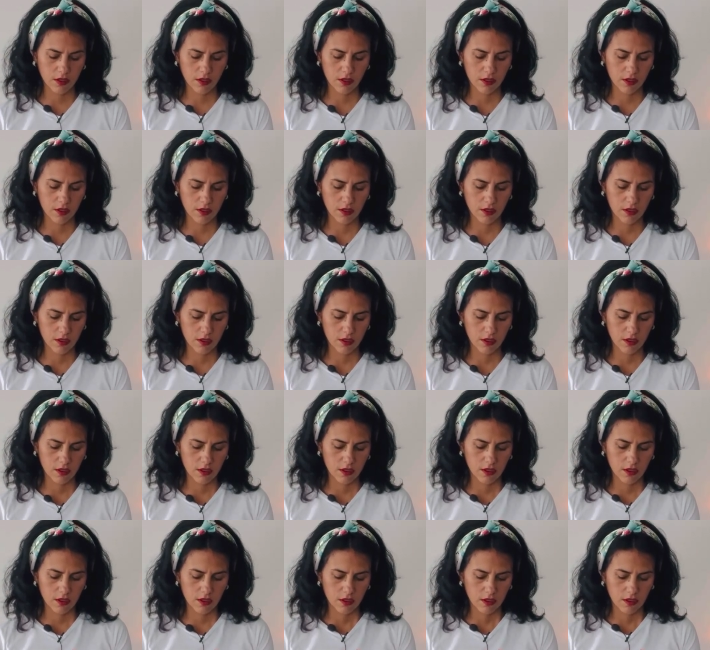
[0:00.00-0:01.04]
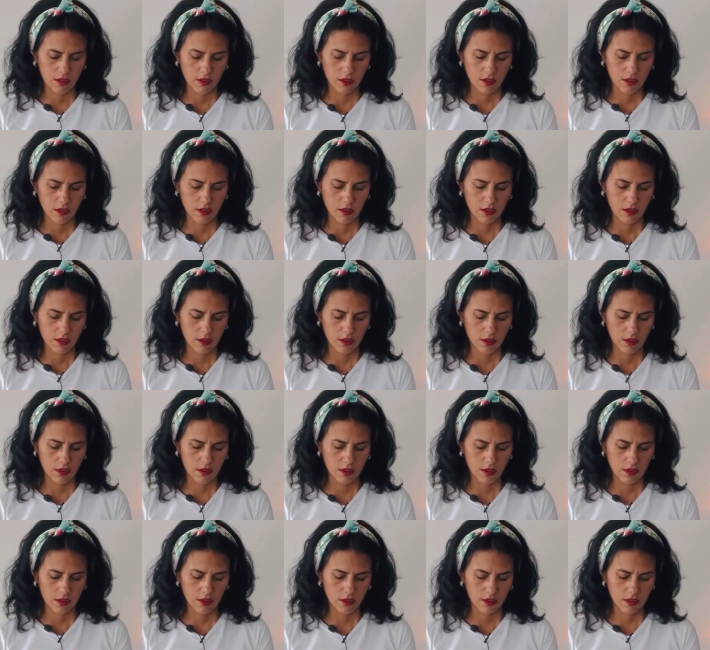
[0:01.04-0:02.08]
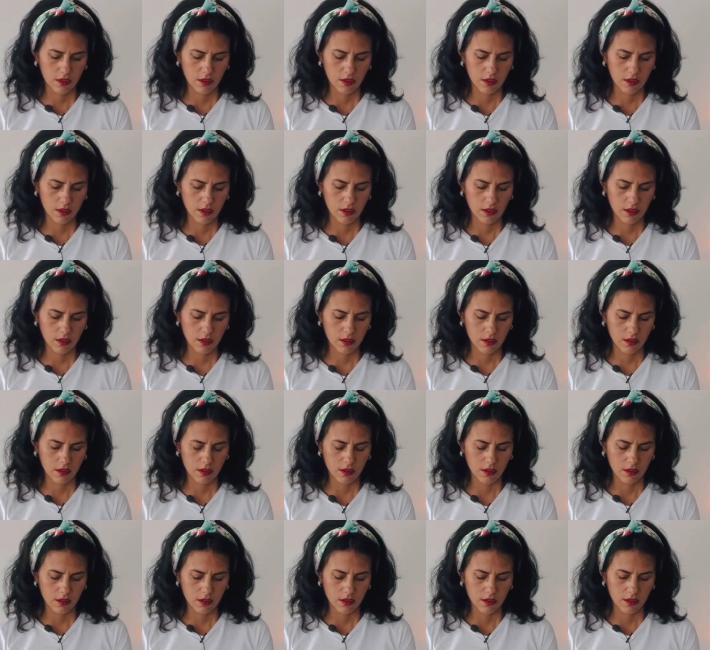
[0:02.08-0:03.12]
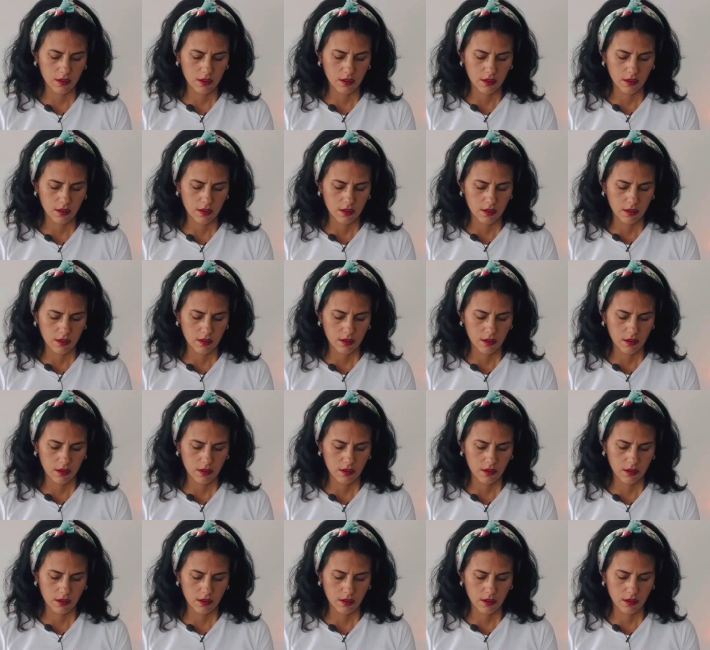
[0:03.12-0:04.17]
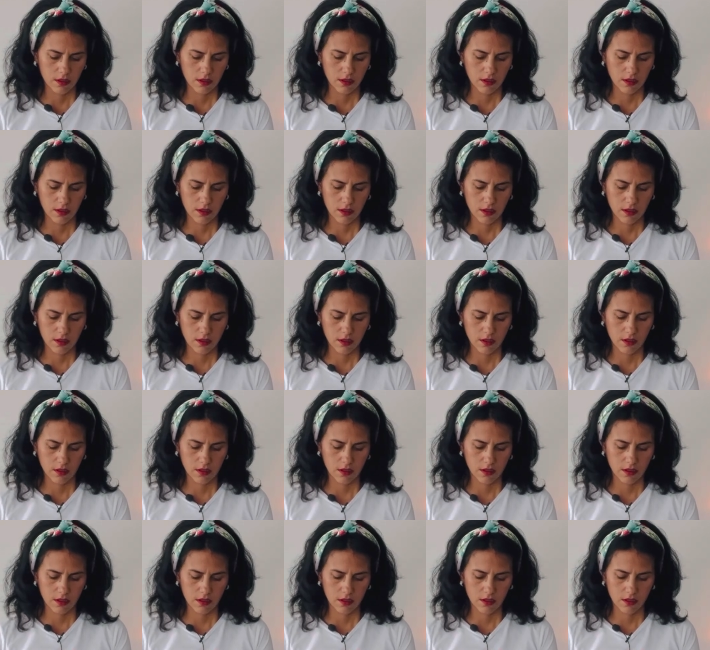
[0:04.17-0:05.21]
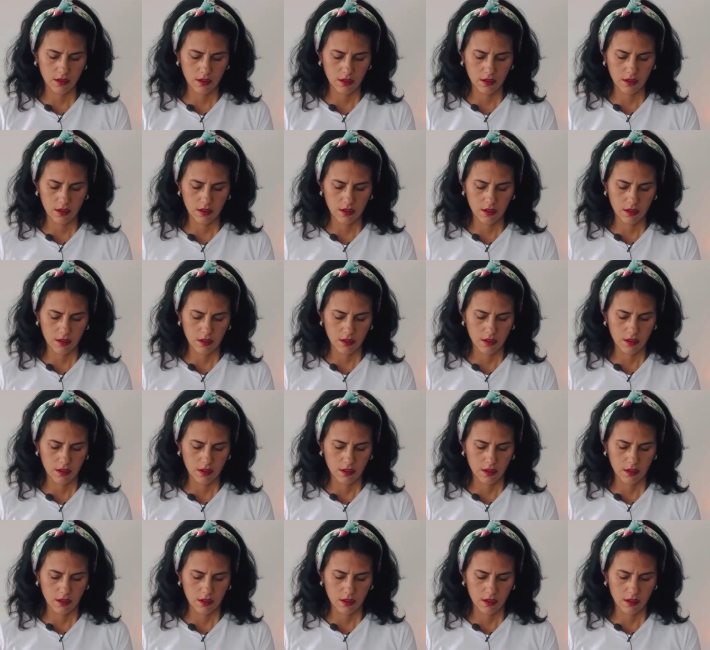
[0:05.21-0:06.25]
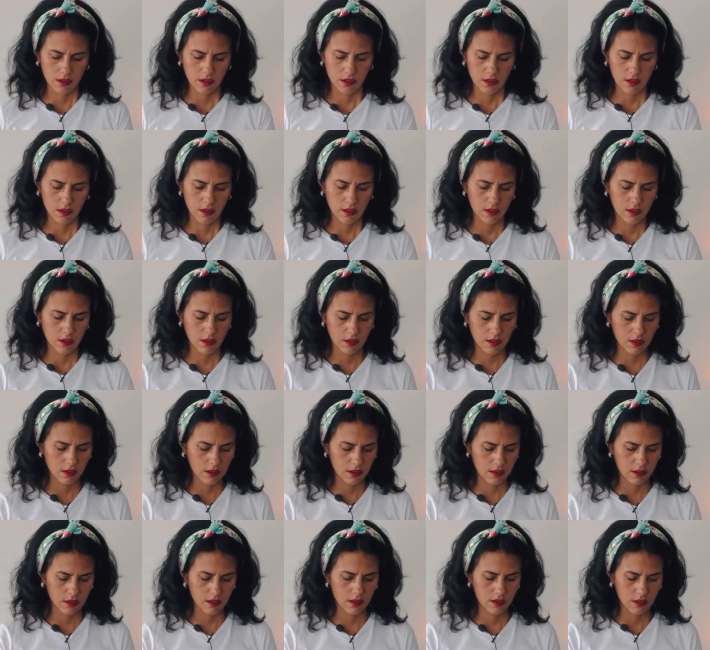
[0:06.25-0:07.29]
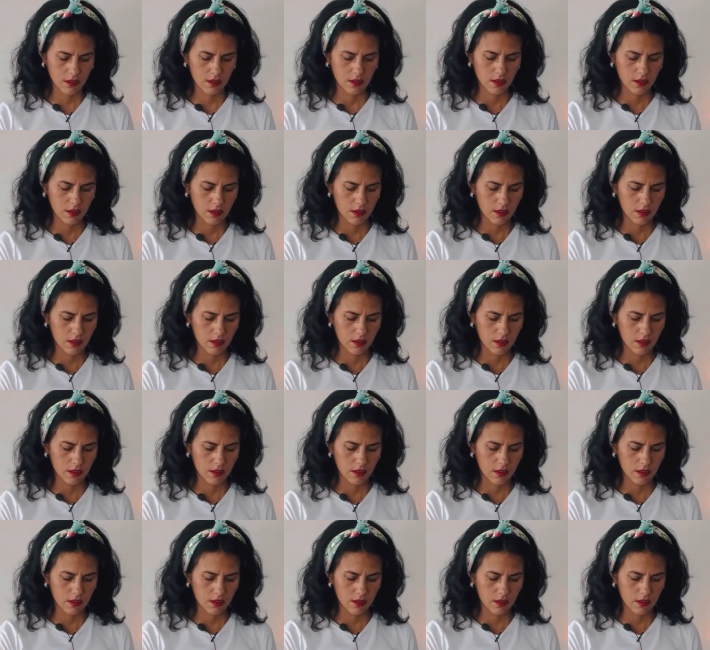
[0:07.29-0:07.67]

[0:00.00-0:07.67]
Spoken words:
Nobody speaks.